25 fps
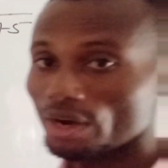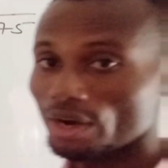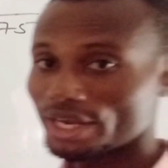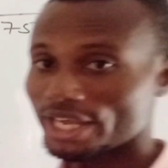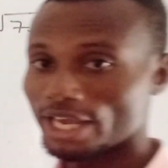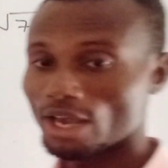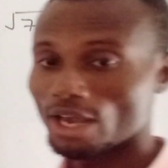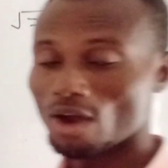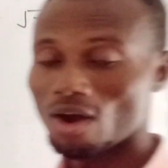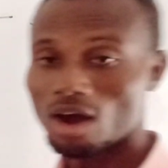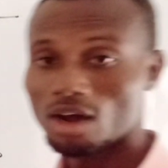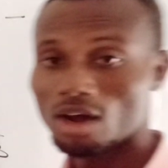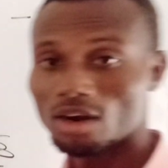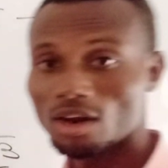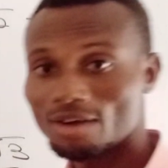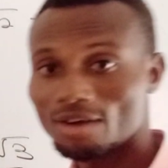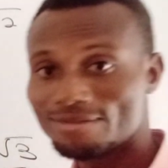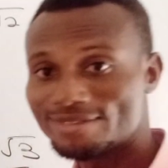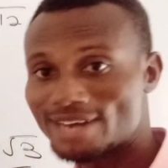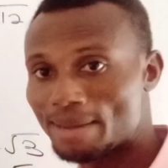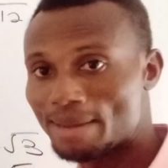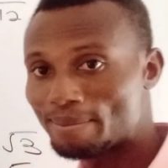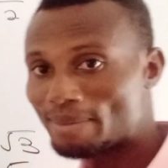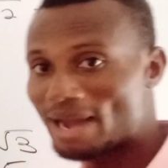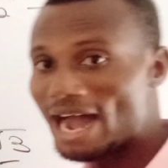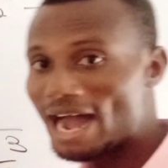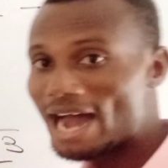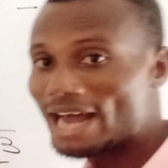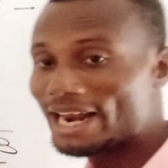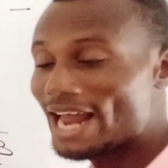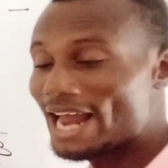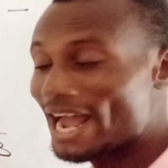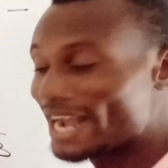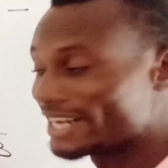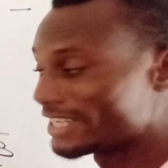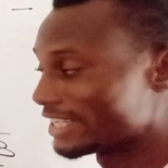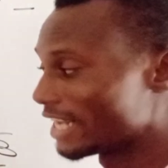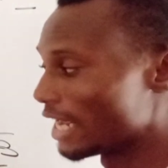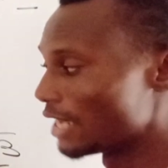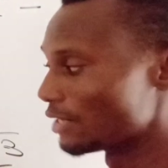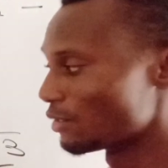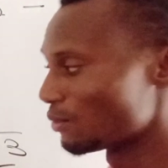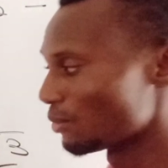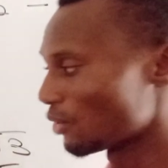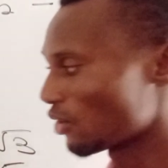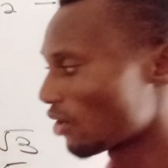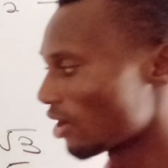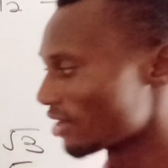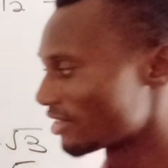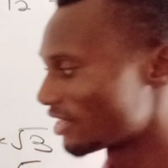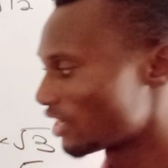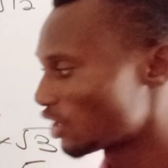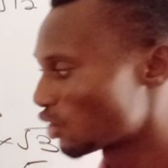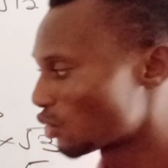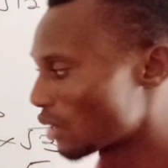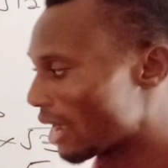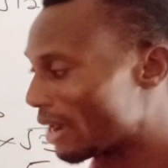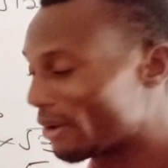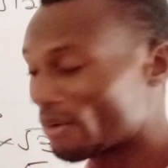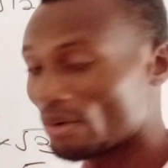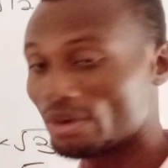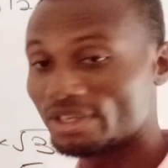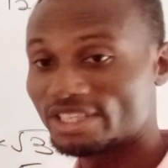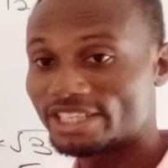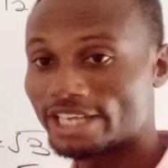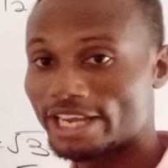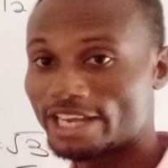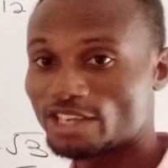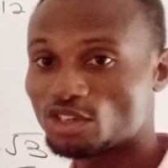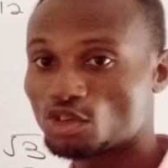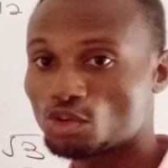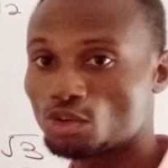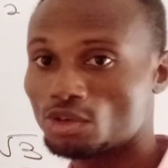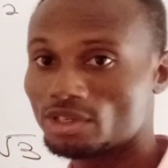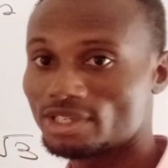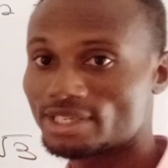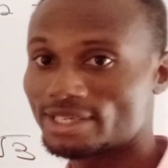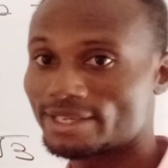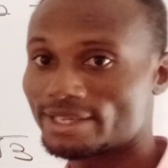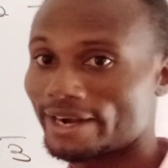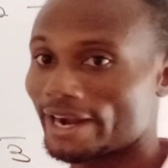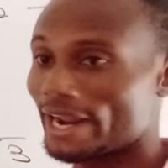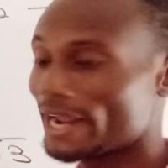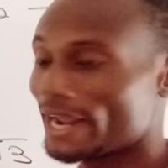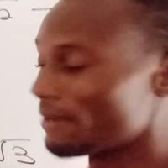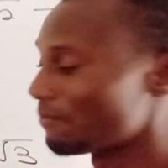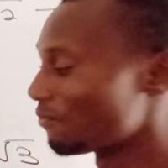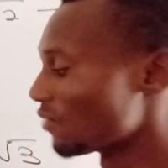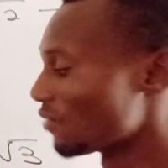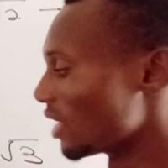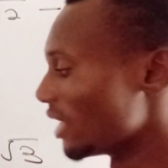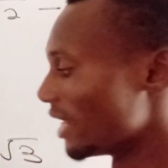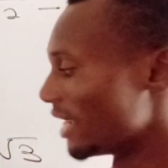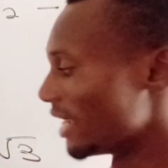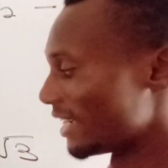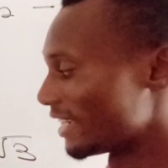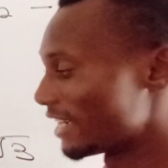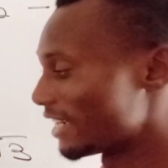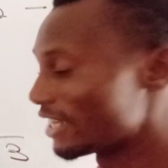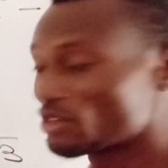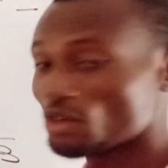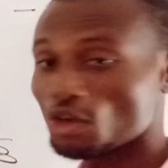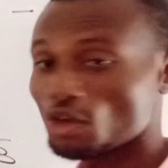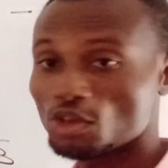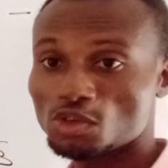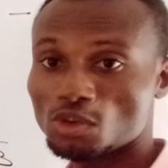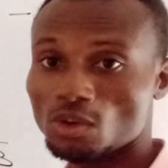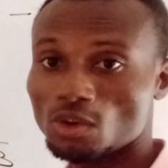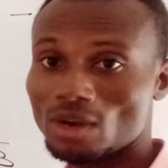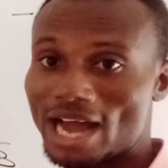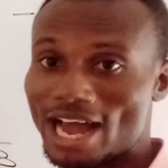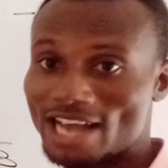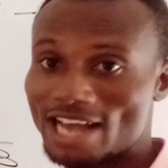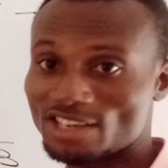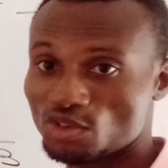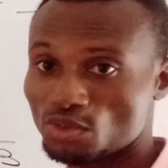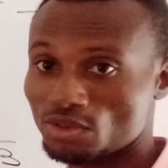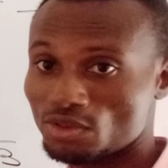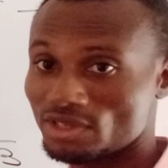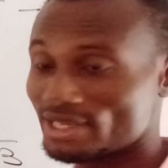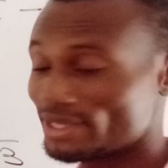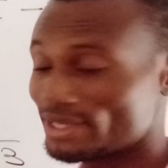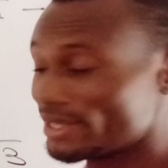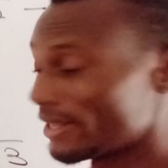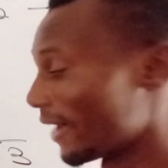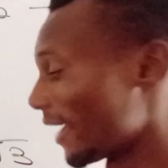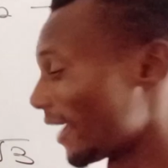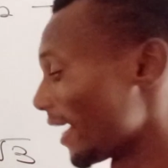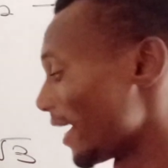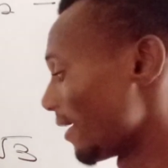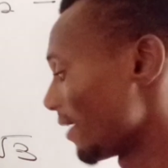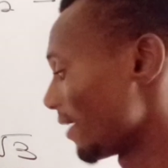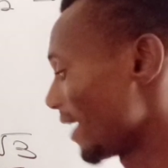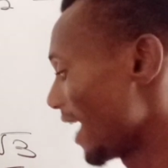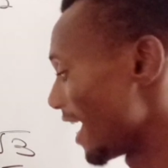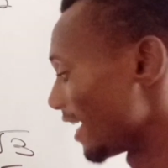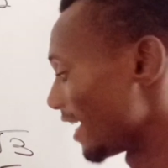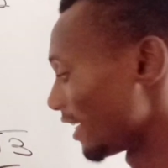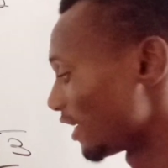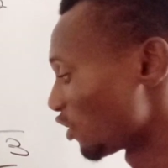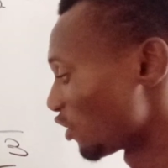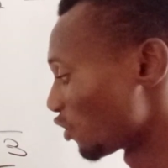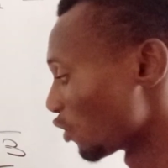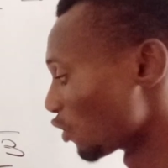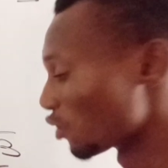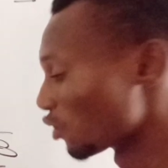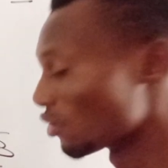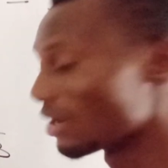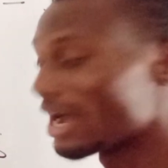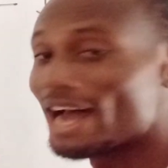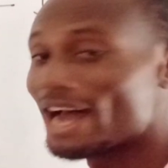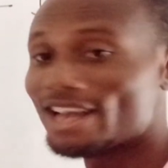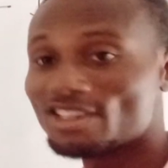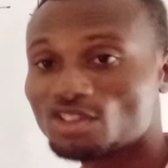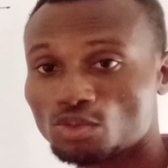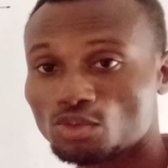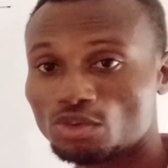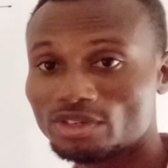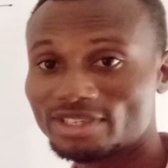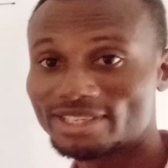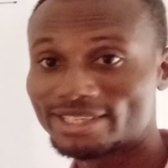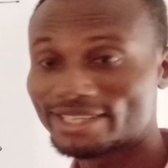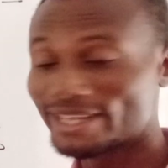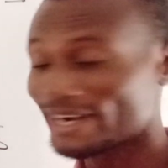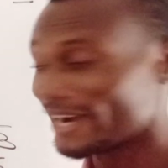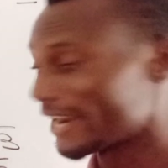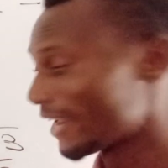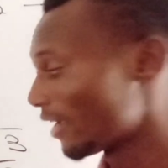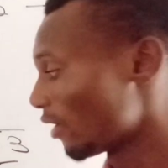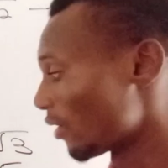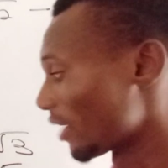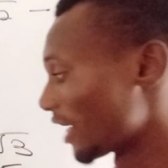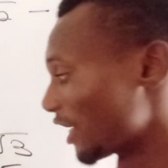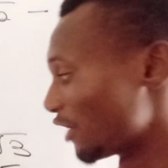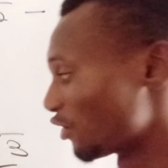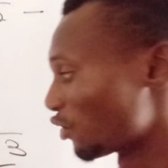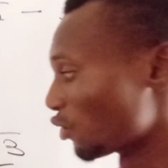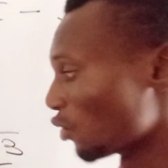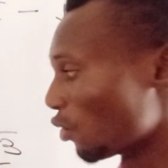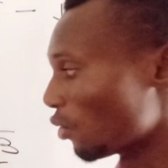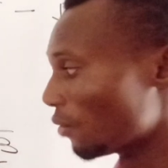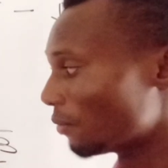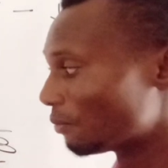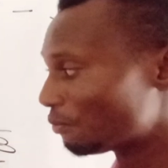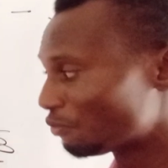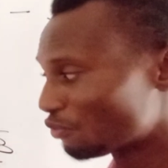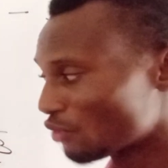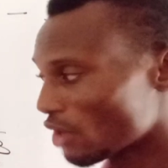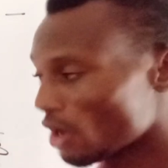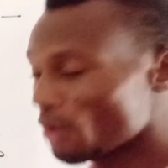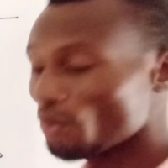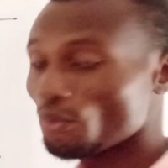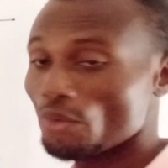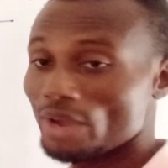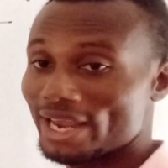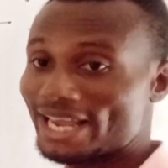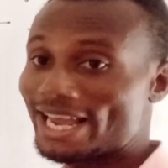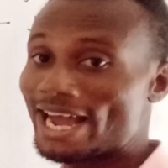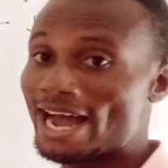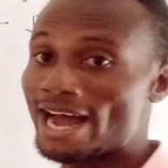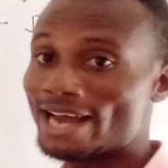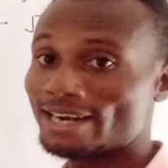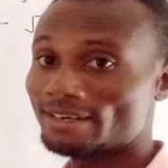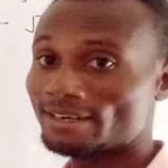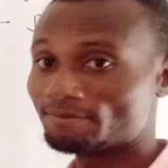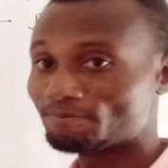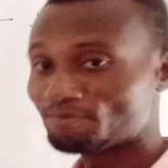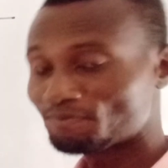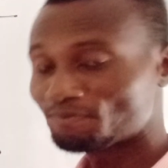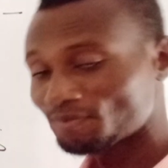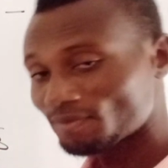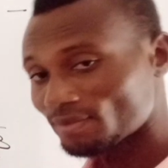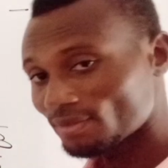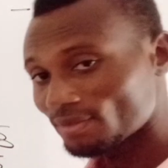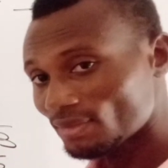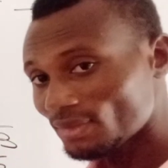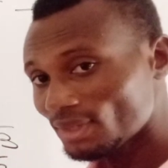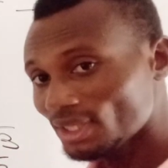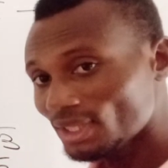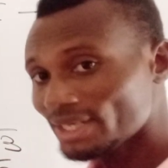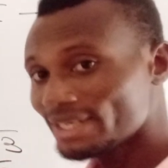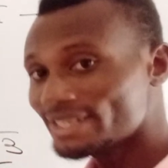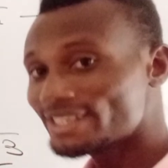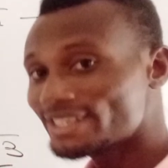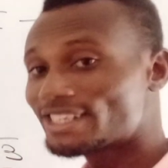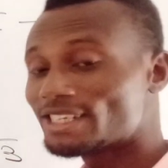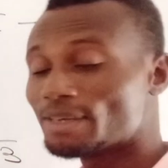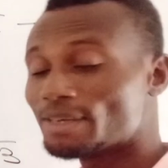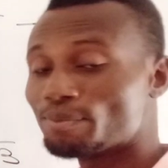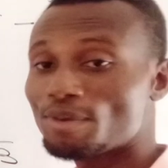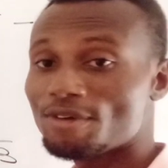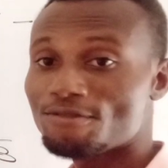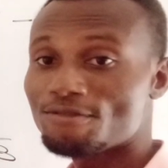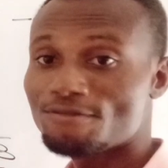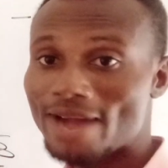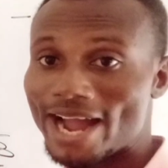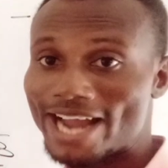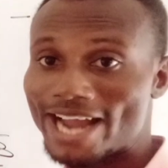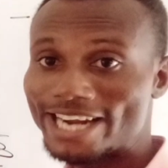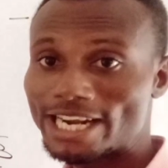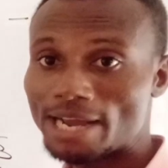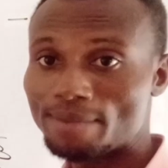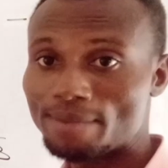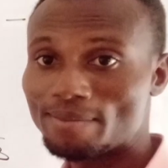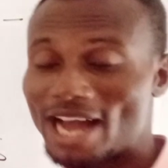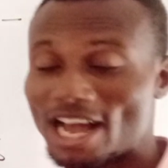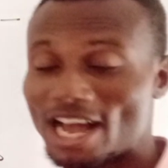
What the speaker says: Okay, all of them are like terms because this one contains root 3, this also has root 3, and this also has root 3. Okay, so we can simplify them.